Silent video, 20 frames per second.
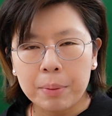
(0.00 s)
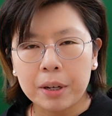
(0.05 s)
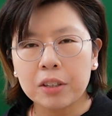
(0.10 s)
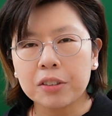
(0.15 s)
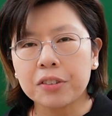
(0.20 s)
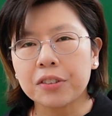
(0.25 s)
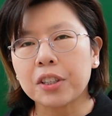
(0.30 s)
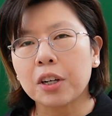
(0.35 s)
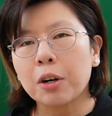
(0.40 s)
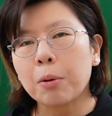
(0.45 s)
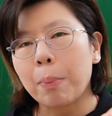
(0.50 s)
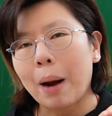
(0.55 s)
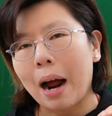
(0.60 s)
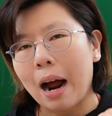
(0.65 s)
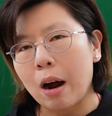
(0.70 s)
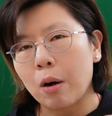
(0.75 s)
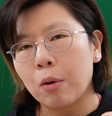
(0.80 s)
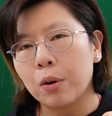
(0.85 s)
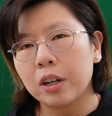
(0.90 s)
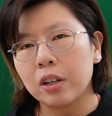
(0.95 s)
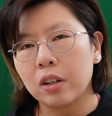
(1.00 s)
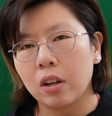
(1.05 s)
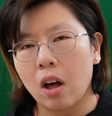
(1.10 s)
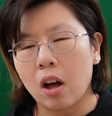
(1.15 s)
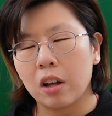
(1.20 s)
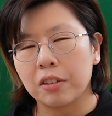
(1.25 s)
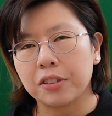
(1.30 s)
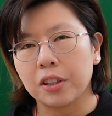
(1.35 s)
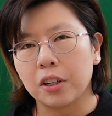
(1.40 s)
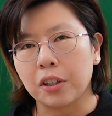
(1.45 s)
because their power
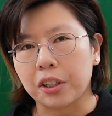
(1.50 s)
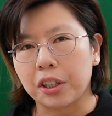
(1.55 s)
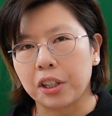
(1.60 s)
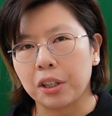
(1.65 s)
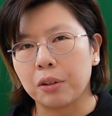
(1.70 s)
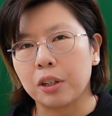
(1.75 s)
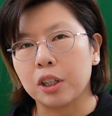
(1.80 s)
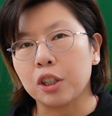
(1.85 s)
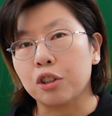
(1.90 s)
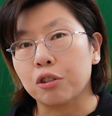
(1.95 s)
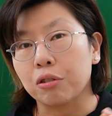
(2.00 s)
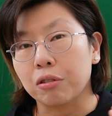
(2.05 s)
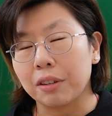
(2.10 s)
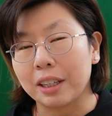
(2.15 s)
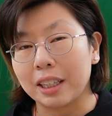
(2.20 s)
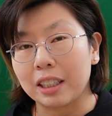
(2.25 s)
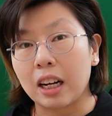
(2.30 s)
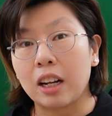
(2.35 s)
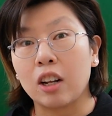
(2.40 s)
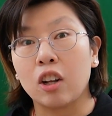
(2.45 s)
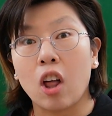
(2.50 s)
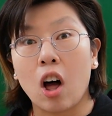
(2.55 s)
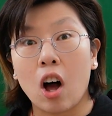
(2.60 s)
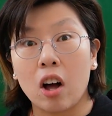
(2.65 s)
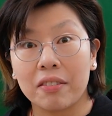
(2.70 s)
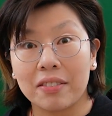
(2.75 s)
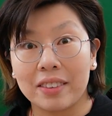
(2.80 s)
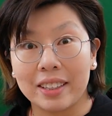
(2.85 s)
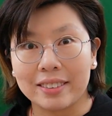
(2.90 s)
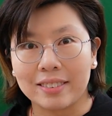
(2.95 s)
loss occurred during a
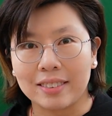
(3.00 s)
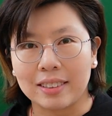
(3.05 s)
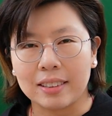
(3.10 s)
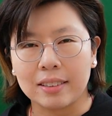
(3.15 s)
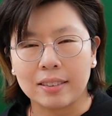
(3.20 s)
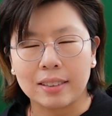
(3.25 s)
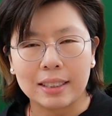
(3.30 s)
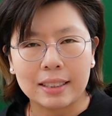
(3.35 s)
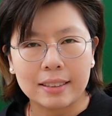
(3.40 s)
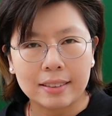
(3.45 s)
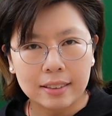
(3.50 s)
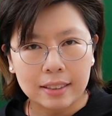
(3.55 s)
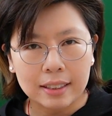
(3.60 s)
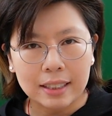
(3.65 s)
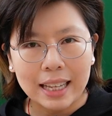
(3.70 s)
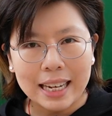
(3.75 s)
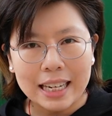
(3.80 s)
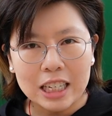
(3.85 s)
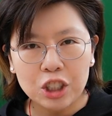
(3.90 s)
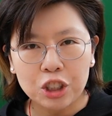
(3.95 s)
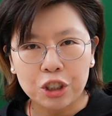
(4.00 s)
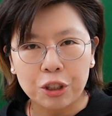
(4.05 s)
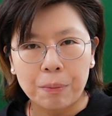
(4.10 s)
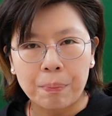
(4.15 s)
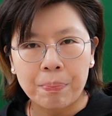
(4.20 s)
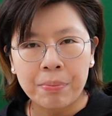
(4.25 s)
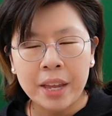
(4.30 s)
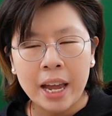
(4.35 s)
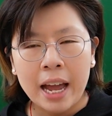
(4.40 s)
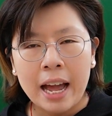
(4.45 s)
long distance
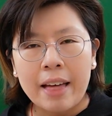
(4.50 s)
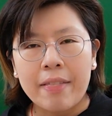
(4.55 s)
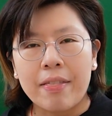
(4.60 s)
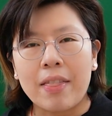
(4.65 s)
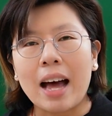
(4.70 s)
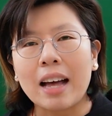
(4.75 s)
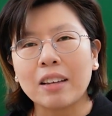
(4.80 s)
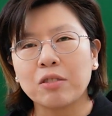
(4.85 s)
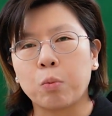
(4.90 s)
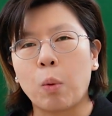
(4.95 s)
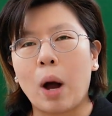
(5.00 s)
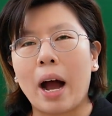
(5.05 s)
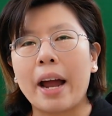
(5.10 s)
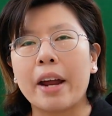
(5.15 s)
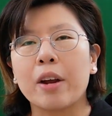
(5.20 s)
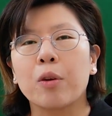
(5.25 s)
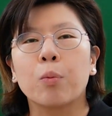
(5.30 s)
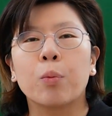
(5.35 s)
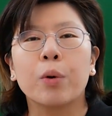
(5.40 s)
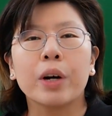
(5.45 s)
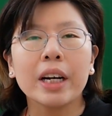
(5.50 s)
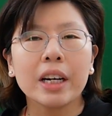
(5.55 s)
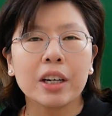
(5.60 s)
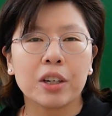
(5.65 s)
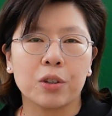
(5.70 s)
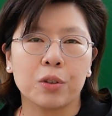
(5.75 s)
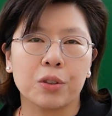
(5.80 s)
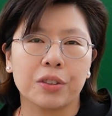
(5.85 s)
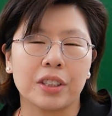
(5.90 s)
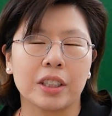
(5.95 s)
installation. That's why
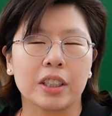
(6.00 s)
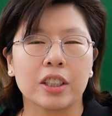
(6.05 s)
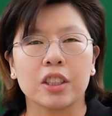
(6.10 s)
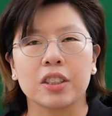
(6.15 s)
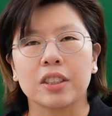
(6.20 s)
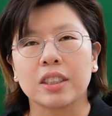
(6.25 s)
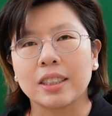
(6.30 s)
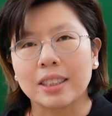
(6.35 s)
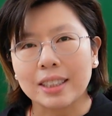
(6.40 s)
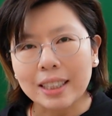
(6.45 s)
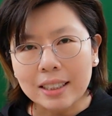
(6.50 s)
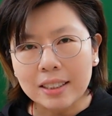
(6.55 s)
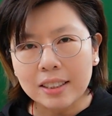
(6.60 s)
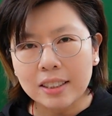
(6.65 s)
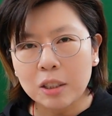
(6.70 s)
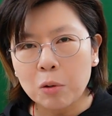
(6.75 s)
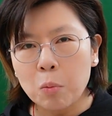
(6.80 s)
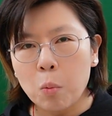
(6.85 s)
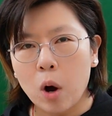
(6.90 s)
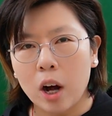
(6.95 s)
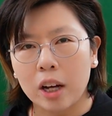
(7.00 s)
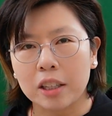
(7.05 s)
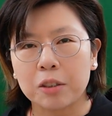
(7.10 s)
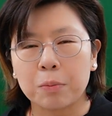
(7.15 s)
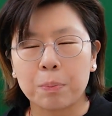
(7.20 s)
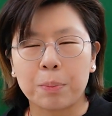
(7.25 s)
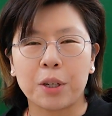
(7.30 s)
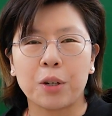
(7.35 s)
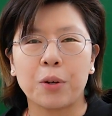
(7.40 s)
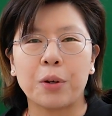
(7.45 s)
we're using the 60
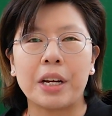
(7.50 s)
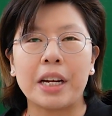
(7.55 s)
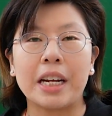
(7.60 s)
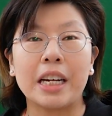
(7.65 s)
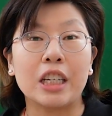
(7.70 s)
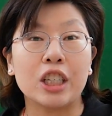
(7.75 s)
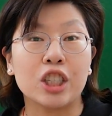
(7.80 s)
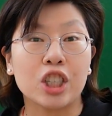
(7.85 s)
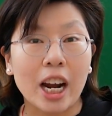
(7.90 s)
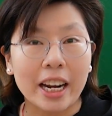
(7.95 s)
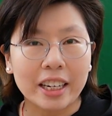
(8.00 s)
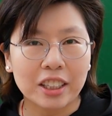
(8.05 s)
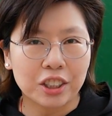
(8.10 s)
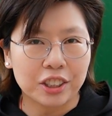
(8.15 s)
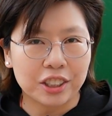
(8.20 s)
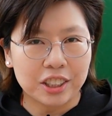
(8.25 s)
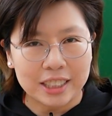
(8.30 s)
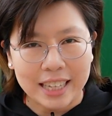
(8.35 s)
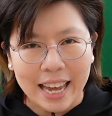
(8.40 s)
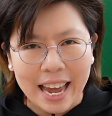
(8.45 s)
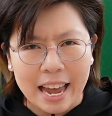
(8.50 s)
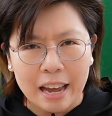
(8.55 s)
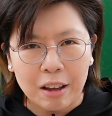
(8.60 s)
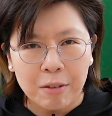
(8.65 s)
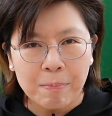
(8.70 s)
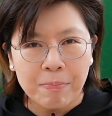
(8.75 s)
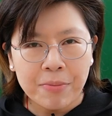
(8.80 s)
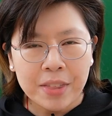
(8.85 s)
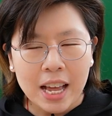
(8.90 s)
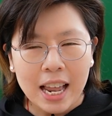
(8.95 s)
watts PoE injector
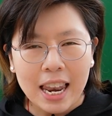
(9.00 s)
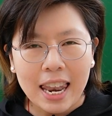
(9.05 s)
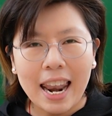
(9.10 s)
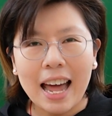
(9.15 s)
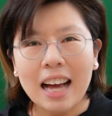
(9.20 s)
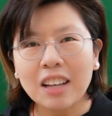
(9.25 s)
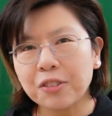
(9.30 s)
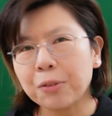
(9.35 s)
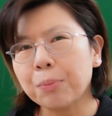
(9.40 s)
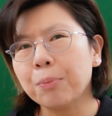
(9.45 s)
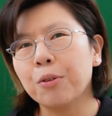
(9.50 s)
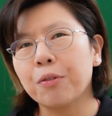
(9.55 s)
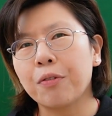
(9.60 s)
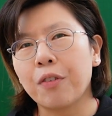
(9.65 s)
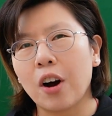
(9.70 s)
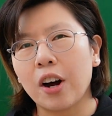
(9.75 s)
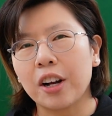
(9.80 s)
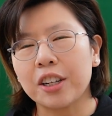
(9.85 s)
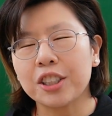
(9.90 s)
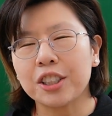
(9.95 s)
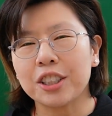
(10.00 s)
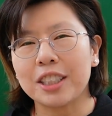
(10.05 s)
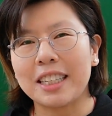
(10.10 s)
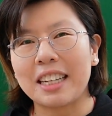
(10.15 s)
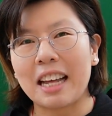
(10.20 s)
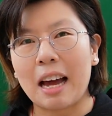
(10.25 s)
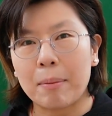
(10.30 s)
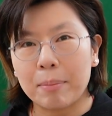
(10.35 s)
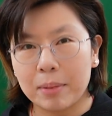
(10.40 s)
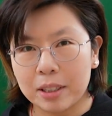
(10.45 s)
today. Let's move on to
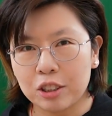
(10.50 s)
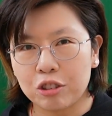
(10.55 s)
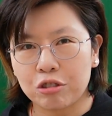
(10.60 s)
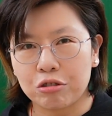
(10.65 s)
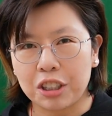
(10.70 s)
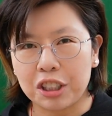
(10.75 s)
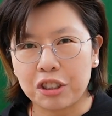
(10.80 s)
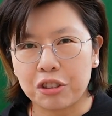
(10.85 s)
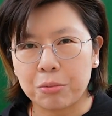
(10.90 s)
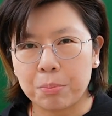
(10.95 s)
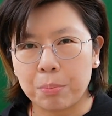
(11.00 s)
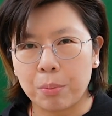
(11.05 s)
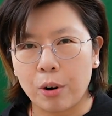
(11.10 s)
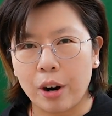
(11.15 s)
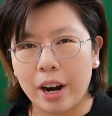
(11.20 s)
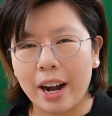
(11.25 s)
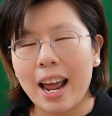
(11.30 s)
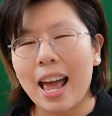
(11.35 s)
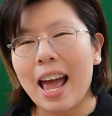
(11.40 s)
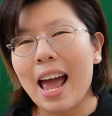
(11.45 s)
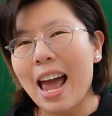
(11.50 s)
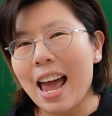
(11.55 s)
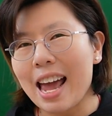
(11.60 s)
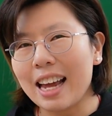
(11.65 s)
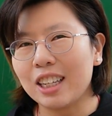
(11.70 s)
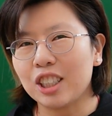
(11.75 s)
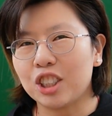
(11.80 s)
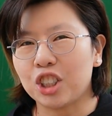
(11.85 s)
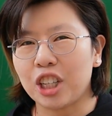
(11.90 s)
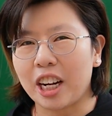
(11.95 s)
the demonstration board
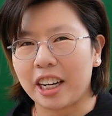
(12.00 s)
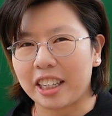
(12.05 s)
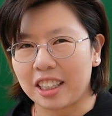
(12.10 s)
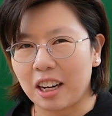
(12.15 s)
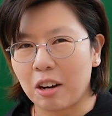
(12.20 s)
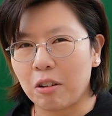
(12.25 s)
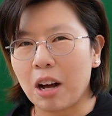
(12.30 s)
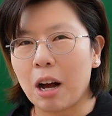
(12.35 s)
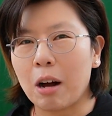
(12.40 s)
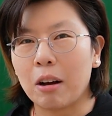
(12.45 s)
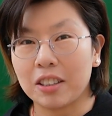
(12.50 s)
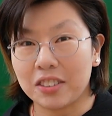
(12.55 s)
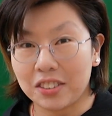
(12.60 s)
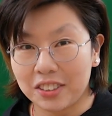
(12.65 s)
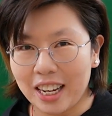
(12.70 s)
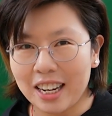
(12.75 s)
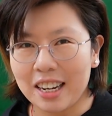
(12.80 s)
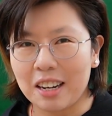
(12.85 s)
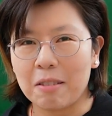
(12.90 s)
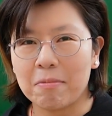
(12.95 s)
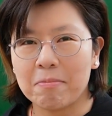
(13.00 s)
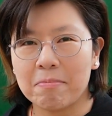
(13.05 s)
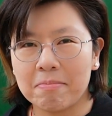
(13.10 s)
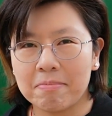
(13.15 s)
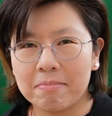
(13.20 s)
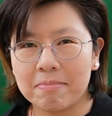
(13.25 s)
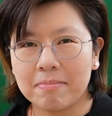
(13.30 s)
and check out our setup.